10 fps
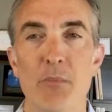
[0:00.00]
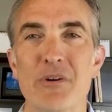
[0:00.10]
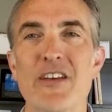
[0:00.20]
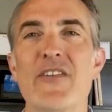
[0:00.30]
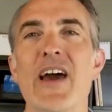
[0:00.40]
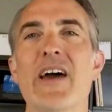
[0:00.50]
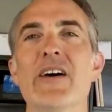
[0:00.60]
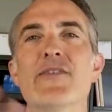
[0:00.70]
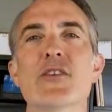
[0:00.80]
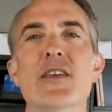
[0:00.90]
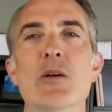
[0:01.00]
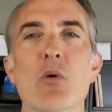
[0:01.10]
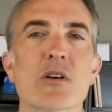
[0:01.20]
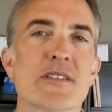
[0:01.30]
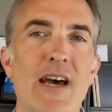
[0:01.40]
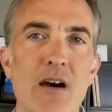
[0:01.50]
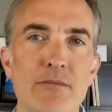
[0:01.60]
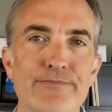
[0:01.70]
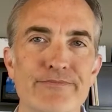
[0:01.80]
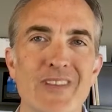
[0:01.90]
But if everything works
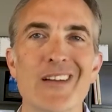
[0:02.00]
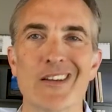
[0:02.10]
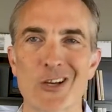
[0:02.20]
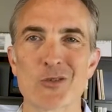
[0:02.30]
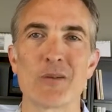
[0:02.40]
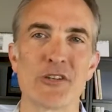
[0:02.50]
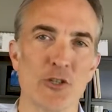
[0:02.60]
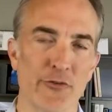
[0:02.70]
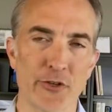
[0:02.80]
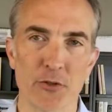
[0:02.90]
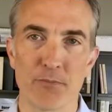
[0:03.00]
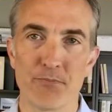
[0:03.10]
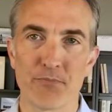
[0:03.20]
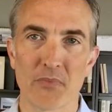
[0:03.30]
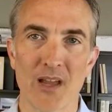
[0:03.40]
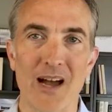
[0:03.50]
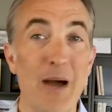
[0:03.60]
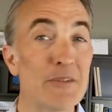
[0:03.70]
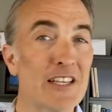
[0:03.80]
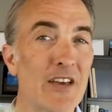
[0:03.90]
out, here's what I'm going to do for you. I'm
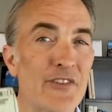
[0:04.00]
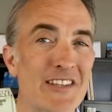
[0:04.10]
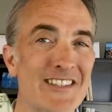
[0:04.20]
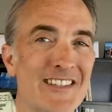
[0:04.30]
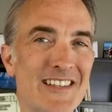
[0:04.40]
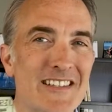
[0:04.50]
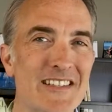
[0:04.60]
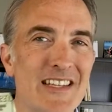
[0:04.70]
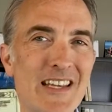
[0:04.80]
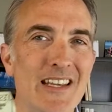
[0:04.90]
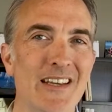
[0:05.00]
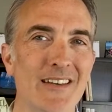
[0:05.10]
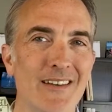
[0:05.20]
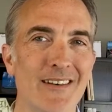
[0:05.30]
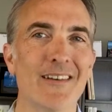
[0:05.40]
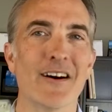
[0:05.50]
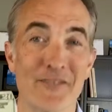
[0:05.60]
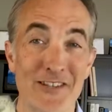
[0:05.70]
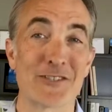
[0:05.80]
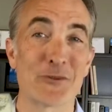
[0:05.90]
going to give you 16
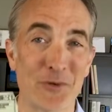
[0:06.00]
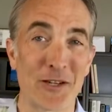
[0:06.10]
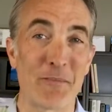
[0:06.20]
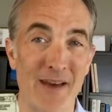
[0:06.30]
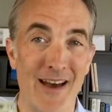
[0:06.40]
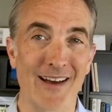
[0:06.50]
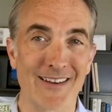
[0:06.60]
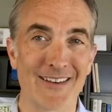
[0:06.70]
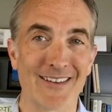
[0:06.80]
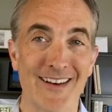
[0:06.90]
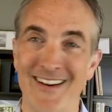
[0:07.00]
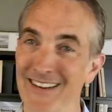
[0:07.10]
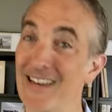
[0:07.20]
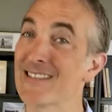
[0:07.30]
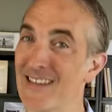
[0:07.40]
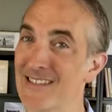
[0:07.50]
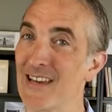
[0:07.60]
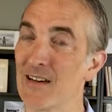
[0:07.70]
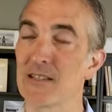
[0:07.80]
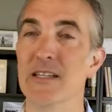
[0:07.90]
of this 20 back. How's that
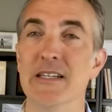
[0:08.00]
sound?